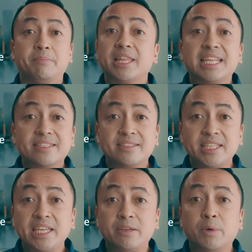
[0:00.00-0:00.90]
but let's
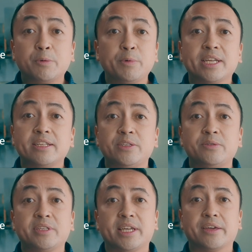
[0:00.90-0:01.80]
see what we can
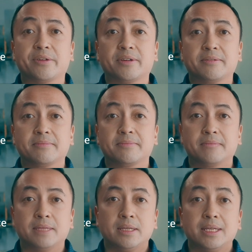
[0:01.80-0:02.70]
do together.
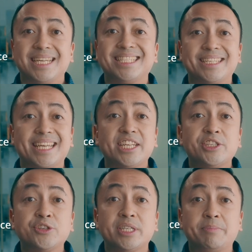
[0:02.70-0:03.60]
It's
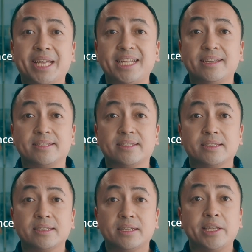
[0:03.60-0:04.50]
interdependence,
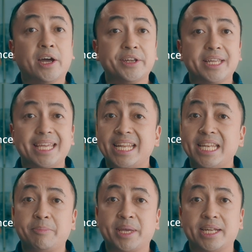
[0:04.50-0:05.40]
not
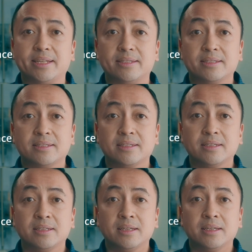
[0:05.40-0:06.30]
independence.
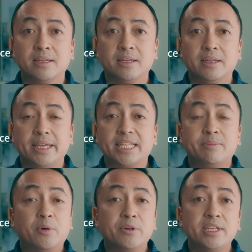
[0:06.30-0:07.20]

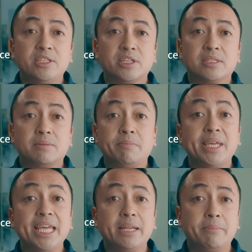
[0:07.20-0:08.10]
It's more than just
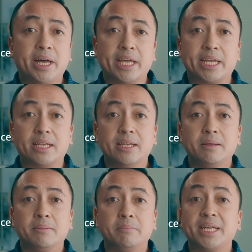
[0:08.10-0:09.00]
me and mine,
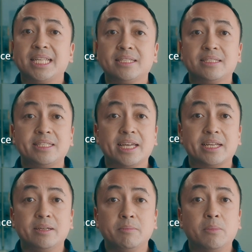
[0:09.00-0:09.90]
but
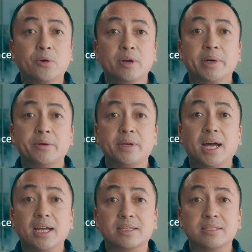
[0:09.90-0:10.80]
instead more about
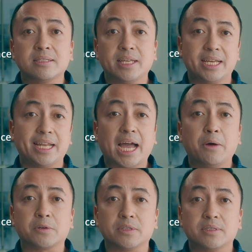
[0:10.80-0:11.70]
us and
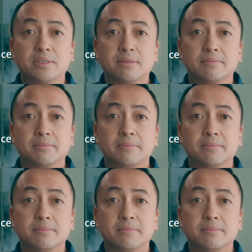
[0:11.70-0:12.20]
ours.